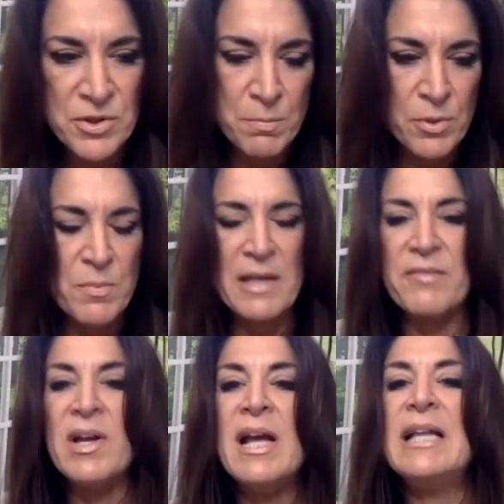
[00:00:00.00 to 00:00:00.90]

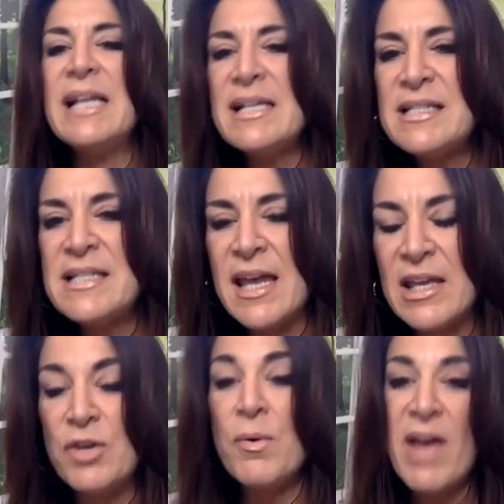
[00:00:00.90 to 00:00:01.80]
perspective. Let's say
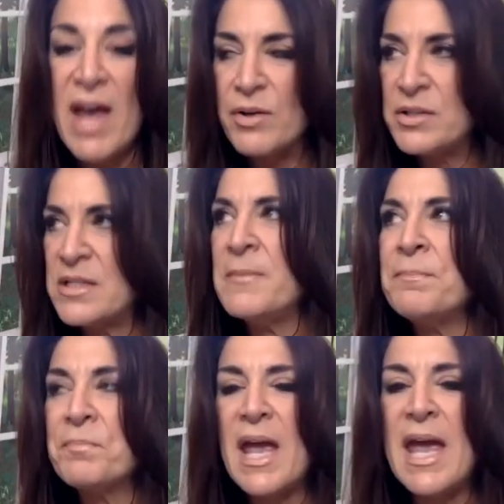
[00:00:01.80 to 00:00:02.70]
you have a
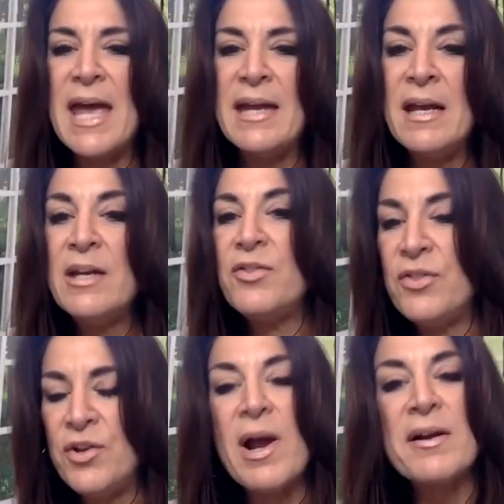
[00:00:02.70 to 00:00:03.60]
house And
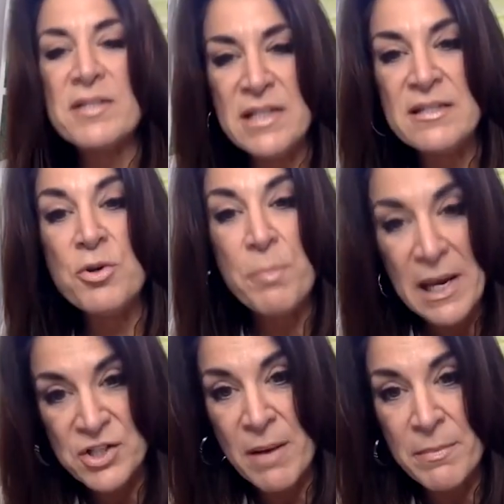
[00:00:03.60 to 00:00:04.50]
your house needs a new
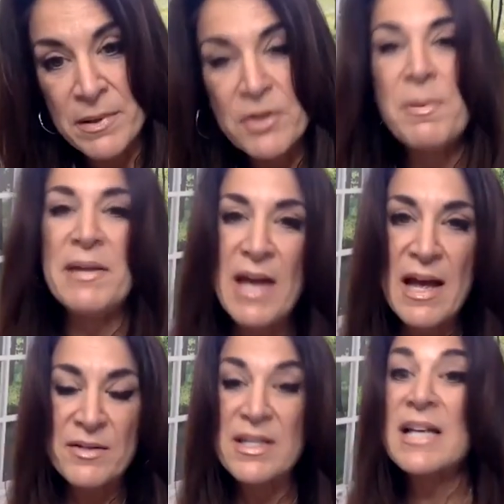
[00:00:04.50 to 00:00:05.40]
paint job. You paint the
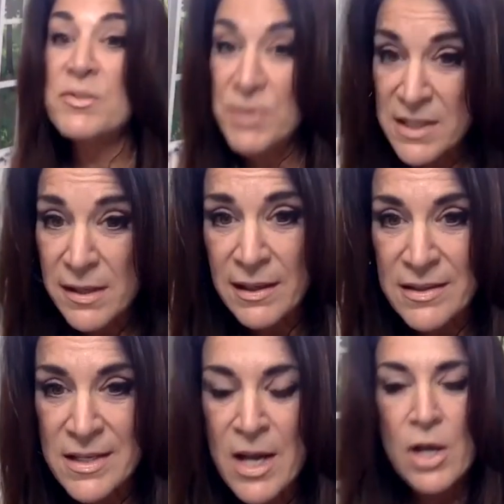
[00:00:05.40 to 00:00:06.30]
house. That's resilience.